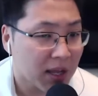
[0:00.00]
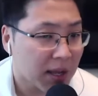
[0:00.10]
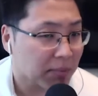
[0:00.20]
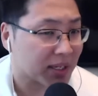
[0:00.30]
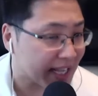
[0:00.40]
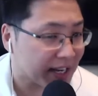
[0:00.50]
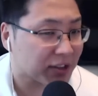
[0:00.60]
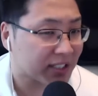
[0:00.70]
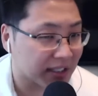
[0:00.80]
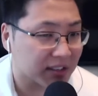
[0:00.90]
but they are
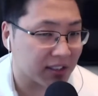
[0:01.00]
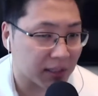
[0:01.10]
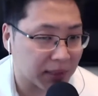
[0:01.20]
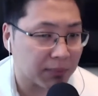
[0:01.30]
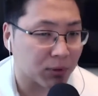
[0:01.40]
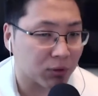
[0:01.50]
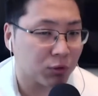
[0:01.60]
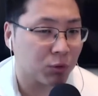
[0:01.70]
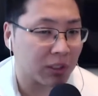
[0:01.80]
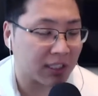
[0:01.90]
technically the people
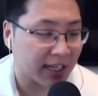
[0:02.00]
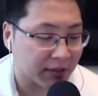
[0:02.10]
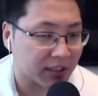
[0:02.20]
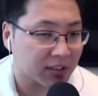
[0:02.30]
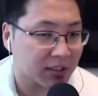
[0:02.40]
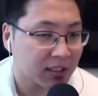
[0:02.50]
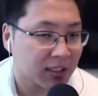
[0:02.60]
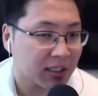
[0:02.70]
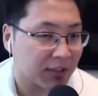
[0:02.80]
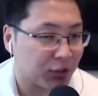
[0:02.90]
who would inherit
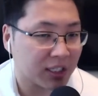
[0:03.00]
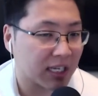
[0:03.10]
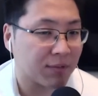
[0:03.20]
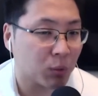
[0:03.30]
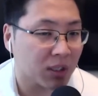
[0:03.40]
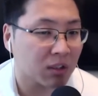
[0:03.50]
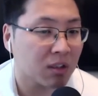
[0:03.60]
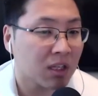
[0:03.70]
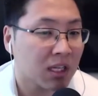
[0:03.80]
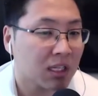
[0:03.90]
if you didn't have a
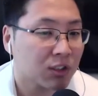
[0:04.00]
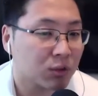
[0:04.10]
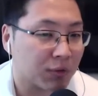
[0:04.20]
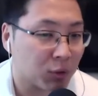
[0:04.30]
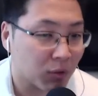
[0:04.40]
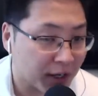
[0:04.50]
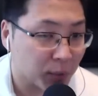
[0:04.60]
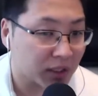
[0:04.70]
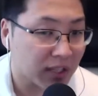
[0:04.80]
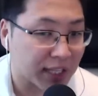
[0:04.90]
will. So if you write a
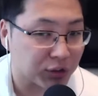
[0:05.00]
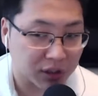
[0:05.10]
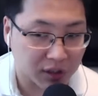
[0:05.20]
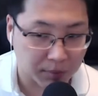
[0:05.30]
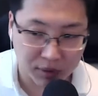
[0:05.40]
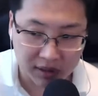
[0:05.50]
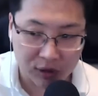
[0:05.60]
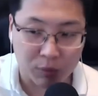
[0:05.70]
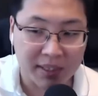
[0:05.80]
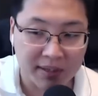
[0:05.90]
will and you just
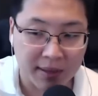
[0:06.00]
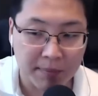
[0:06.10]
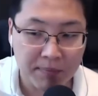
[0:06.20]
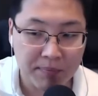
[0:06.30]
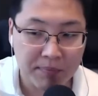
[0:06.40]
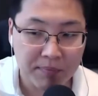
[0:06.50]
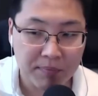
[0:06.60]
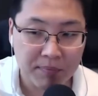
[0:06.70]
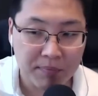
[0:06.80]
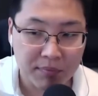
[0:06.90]
completely omit them,
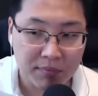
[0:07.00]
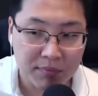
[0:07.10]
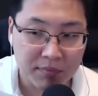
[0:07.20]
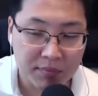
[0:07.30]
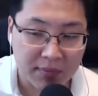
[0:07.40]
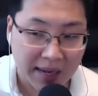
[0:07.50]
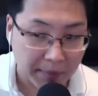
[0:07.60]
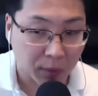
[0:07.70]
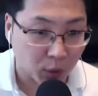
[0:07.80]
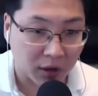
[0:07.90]
that
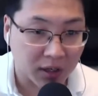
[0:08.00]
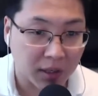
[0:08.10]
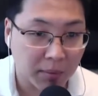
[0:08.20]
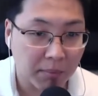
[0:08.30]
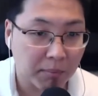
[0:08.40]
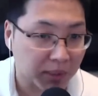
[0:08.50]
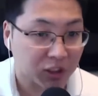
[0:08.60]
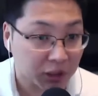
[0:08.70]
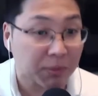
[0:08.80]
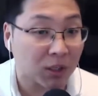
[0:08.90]
might work. But
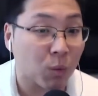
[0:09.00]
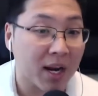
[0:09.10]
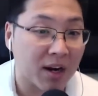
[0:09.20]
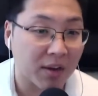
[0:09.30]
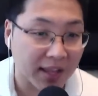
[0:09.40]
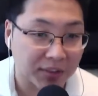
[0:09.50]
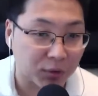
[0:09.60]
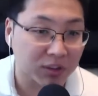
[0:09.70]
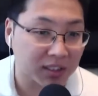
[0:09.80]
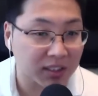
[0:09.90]
just be aware that
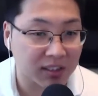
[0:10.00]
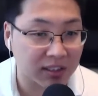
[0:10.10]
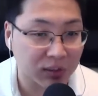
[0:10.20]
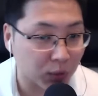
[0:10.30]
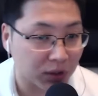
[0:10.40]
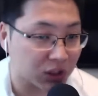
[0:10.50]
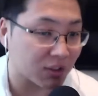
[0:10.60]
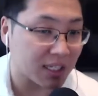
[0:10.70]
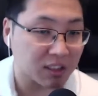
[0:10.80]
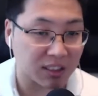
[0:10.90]
those distant or
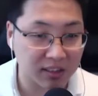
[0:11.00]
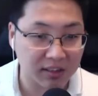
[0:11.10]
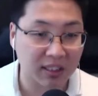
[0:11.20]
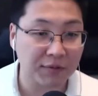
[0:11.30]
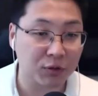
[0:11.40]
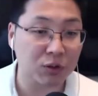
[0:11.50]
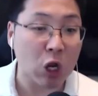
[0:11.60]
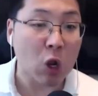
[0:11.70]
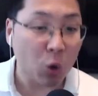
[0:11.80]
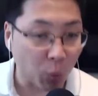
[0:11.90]
estranged nieces and nephews
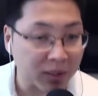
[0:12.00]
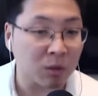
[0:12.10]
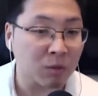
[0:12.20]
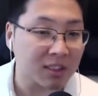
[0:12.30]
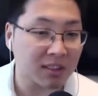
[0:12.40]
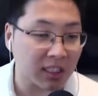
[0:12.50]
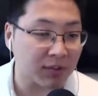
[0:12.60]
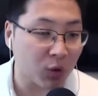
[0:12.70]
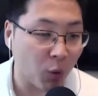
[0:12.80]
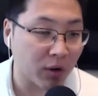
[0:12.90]
will receive
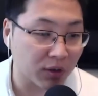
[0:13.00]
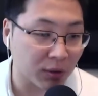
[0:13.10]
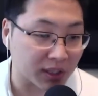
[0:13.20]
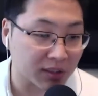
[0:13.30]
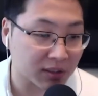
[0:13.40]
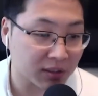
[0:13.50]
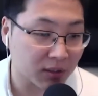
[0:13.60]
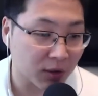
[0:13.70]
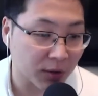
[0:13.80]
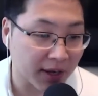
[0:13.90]
a court notice.
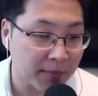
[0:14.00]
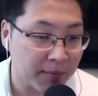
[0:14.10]
Okay,